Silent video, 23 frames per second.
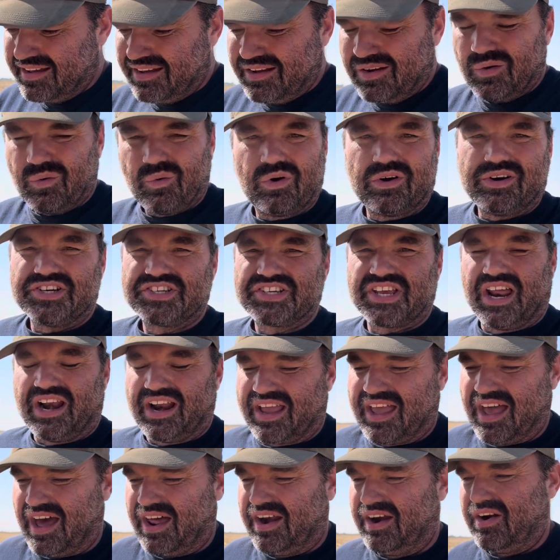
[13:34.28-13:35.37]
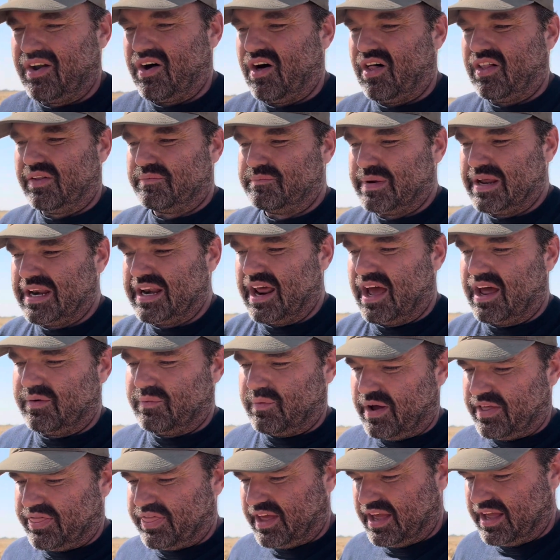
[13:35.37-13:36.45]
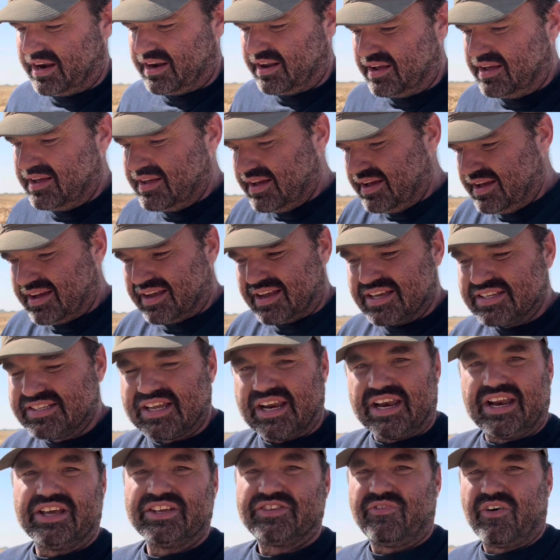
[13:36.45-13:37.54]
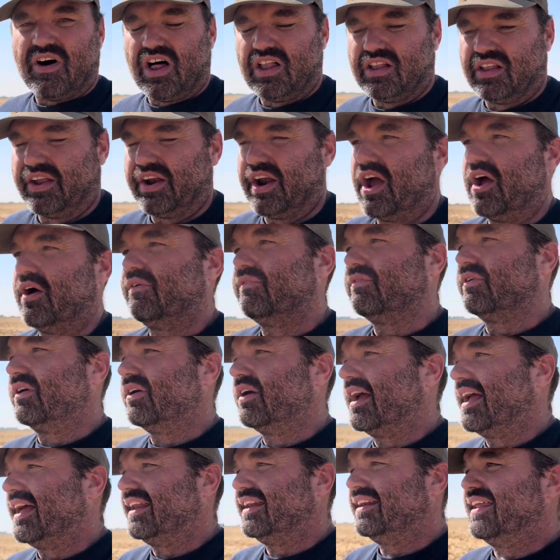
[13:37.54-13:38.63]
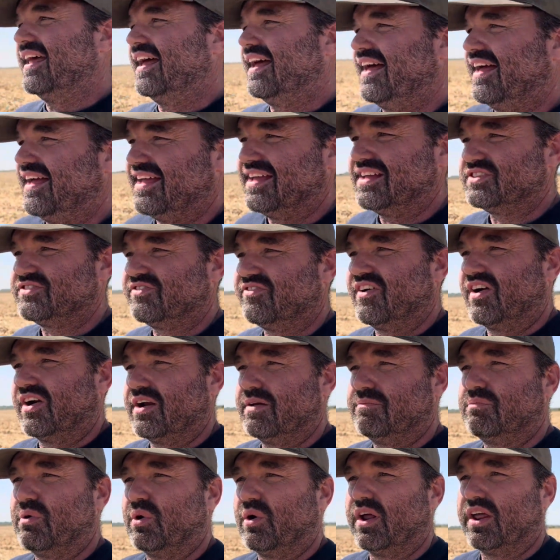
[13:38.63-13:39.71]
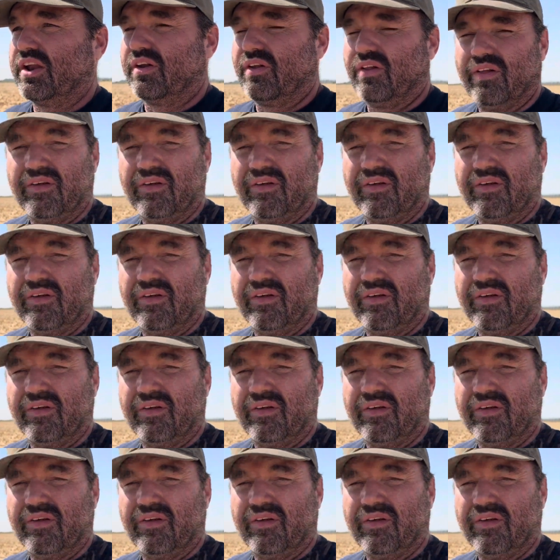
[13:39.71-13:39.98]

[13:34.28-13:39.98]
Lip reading: we're just gonna cut it all and be done with it, because it is falling over and it's very brittle.